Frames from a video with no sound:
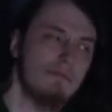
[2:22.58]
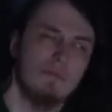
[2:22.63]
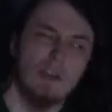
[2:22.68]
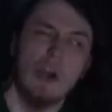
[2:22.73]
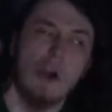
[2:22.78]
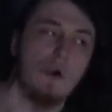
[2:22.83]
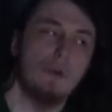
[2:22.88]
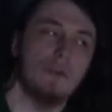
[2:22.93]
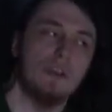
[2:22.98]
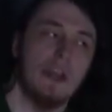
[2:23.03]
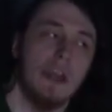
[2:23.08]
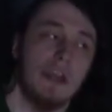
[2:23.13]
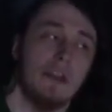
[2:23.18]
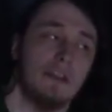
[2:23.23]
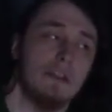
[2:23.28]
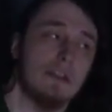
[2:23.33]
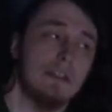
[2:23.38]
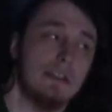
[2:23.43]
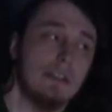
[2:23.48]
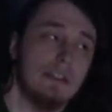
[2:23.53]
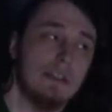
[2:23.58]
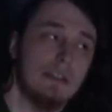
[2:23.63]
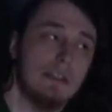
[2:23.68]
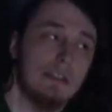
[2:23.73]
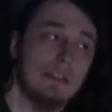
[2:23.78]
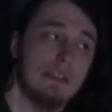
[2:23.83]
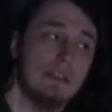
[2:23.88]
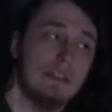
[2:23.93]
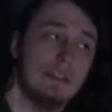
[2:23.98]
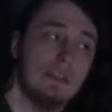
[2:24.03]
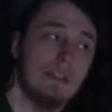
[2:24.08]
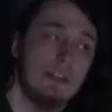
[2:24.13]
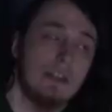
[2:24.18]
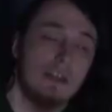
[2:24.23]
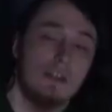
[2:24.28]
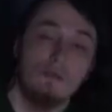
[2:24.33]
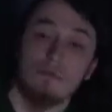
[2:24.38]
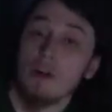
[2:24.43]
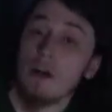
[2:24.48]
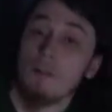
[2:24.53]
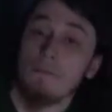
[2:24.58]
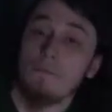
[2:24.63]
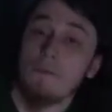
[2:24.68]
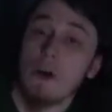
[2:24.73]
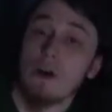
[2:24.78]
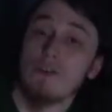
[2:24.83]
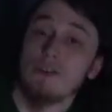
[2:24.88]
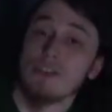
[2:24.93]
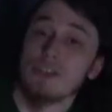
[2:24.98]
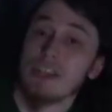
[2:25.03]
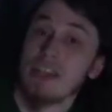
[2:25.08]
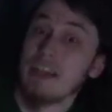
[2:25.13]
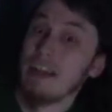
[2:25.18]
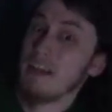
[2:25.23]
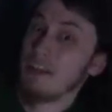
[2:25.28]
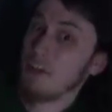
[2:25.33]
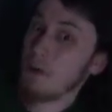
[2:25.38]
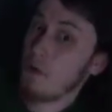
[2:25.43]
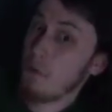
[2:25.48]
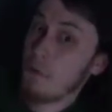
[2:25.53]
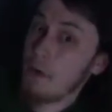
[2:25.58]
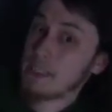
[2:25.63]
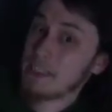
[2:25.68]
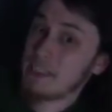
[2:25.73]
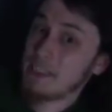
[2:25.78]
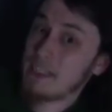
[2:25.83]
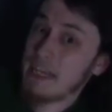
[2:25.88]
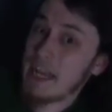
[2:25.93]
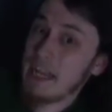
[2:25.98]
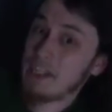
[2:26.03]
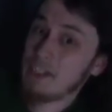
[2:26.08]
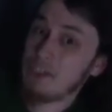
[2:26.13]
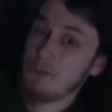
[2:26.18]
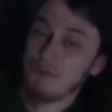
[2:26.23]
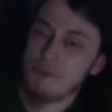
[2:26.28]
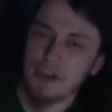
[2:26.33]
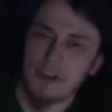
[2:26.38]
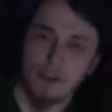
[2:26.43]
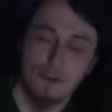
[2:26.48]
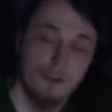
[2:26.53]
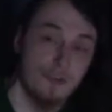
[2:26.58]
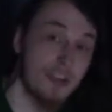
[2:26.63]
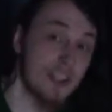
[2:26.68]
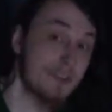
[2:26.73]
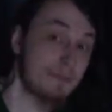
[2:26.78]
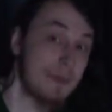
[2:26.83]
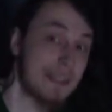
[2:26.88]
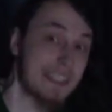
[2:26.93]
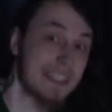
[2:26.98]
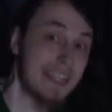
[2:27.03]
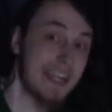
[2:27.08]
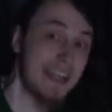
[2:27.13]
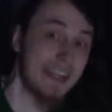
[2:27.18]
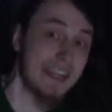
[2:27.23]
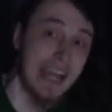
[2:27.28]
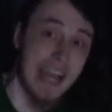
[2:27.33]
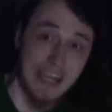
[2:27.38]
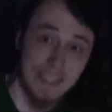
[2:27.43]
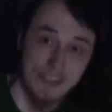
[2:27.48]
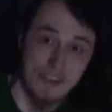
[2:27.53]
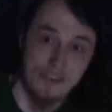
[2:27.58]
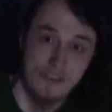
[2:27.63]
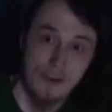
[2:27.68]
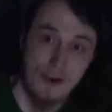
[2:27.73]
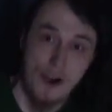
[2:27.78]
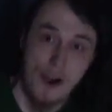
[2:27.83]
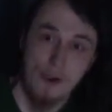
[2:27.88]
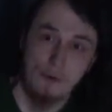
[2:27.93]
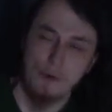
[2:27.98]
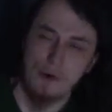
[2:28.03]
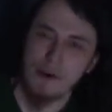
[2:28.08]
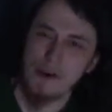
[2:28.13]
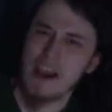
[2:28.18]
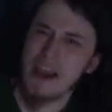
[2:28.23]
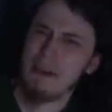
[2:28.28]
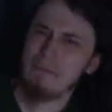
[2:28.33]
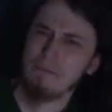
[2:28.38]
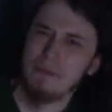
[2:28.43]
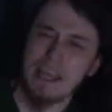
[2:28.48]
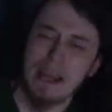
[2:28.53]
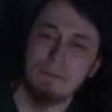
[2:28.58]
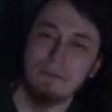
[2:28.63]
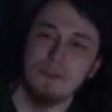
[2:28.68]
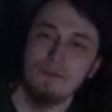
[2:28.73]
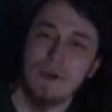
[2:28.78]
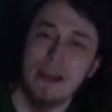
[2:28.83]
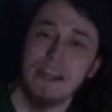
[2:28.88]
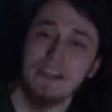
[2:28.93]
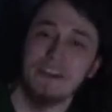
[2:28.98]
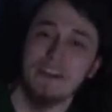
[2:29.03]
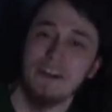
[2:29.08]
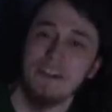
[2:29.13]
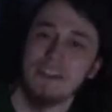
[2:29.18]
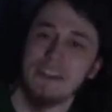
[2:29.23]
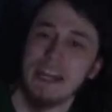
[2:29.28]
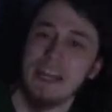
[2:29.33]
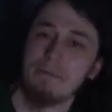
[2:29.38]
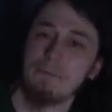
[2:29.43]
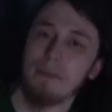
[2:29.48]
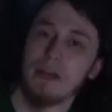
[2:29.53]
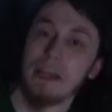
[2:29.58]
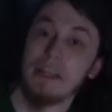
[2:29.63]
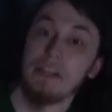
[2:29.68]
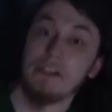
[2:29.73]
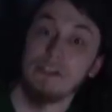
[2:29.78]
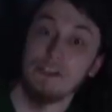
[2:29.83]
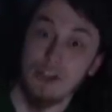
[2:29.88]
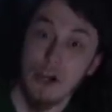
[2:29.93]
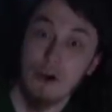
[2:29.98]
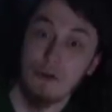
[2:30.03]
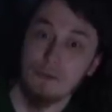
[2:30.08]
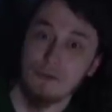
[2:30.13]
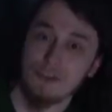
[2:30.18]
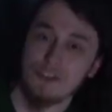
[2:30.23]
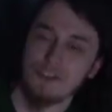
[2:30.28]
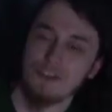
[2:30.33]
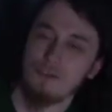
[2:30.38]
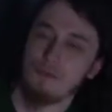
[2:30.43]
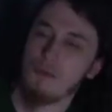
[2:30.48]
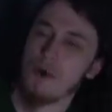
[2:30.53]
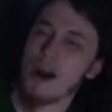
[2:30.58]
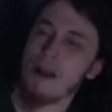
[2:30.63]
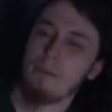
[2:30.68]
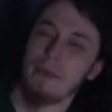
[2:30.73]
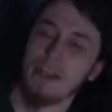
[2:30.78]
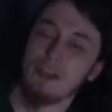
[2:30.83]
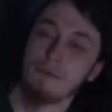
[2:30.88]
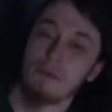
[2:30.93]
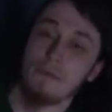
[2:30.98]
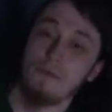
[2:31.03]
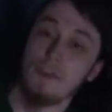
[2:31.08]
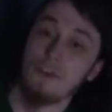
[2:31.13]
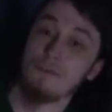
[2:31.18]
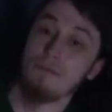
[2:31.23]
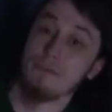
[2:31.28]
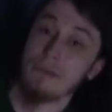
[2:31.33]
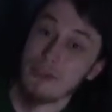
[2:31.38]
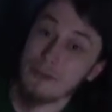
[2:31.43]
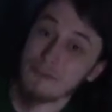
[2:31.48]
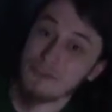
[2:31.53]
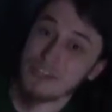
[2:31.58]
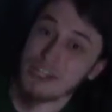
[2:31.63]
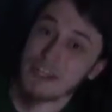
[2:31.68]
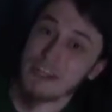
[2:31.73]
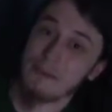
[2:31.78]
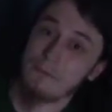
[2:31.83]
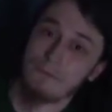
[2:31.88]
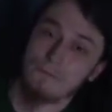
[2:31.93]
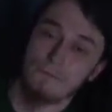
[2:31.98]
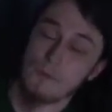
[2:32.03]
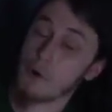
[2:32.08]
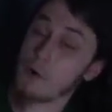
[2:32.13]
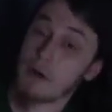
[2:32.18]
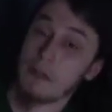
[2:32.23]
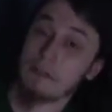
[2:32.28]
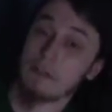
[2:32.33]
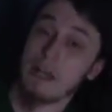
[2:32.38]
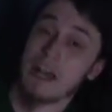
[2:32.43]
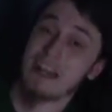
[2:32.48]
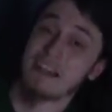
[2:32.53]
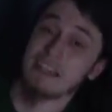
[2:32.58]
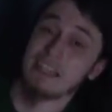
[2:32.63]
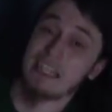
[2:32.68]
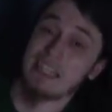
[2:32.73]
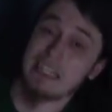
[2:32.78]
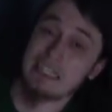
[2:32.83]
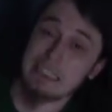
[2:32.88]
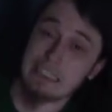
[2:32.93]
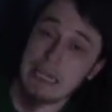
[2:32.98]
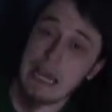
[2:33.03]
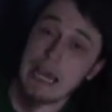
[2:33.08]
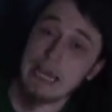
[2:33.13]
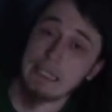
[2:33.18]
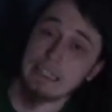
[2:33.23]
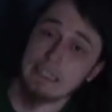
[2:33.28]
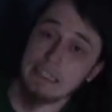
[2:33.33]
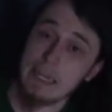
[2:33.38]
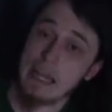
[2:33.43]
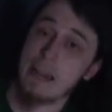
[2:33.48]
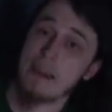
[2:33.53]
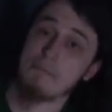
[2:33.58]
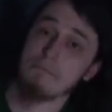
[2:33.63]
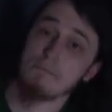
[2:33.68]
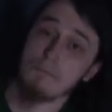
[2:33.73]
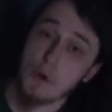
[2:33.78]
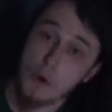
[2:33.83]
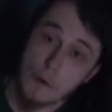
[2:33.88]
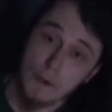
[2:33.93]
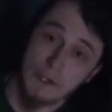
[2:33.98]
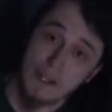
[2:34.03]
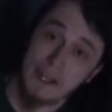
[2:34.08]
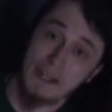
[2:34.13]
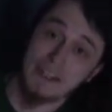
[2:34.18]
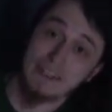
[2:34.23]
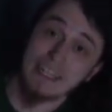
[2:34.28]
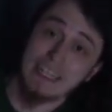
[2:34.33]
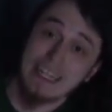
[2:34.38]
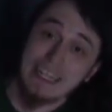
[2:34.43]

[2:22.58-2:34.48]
Okay. Well, folks, hello once again to the Christmas Kick-Ass-a-thon, where I'm kept awake all night by ghosts who want me to review music at 4 o'clock in the goddamn morning.